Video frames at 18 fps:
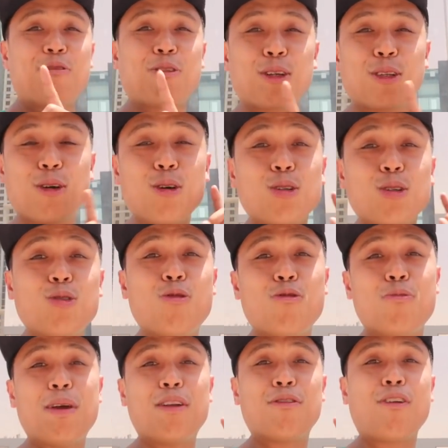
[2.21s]
For those
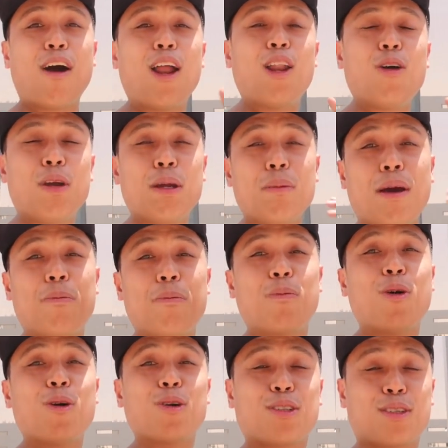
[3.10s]
who've been following my
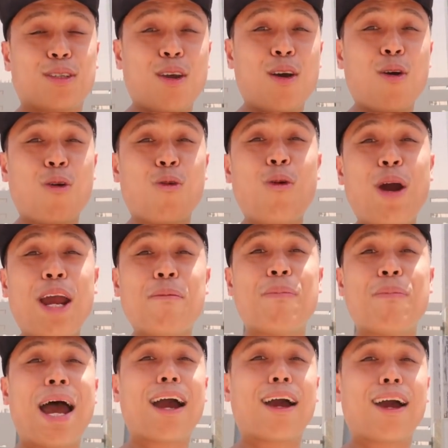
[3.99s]
posts way
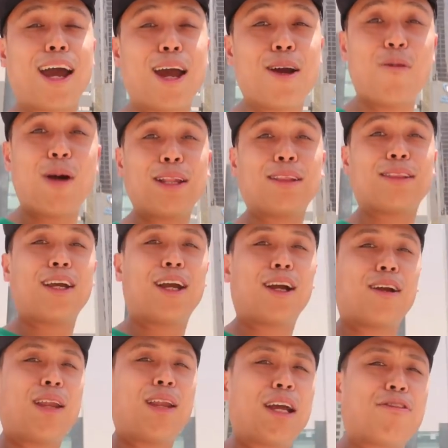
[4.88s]
back, I went
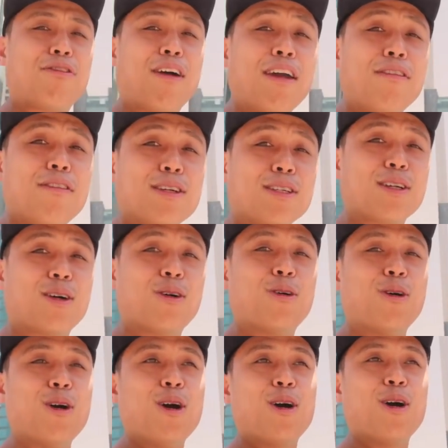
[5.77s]
there like five years
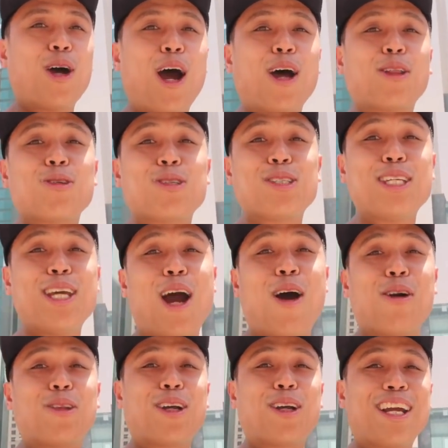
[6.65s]
ago uh, to see
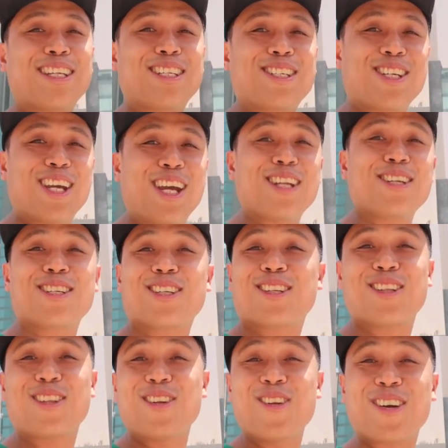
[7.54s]
how their exchange
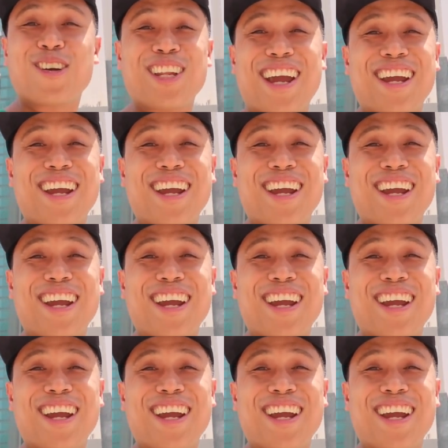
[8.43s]
looked